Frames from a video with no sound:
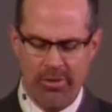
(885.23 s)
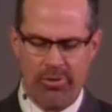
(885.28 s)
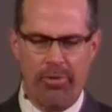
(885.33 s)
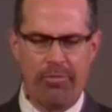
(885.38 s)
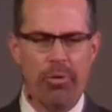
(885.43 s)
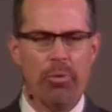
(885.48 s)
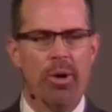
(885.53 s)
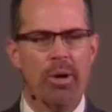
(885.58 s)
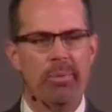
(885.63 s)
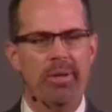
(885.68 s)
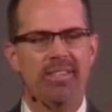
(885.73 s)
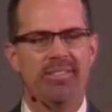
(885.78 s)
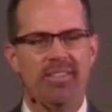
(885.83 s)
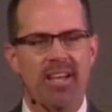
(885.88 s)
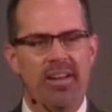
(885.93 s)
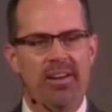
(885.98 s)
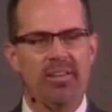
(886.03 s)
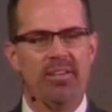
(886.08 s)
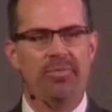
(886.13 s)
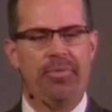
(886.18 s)
So, if you want to be
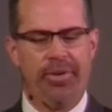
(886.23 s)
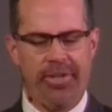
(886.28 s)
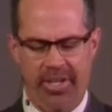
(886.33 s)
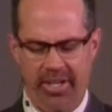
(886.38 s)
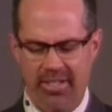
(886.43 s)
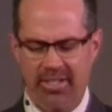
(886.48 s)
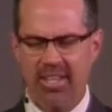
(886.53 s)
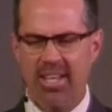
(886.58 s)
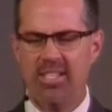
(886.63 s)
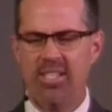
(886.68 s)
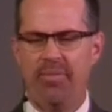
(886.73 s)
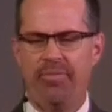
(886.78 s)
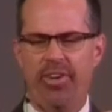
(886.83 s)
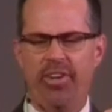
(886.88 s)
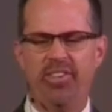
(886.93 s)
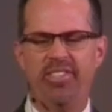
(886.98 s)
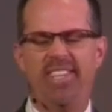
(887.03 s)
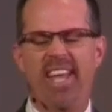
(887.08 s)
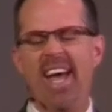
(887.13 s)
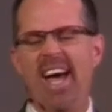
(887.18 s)
zealous for good deeds, if
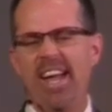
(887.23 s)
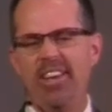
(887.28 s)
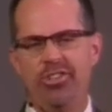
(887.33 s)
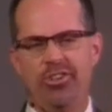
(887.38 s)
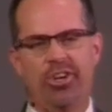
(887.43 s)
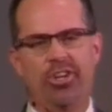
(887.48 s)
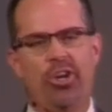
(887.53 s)
you're dead,